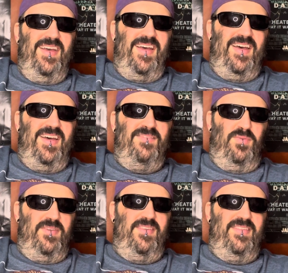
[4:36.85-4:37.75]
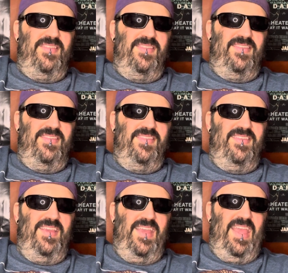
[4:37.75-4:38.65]
Four seasons.
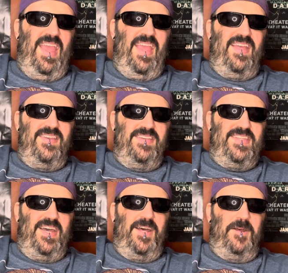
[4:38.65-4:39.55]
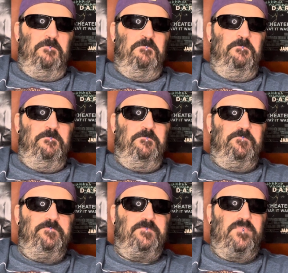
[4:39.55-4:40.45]
And
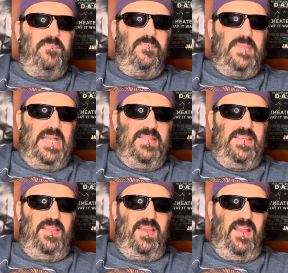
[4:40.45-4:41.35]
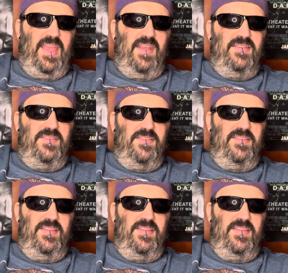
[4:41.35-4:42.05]
until it got canceled,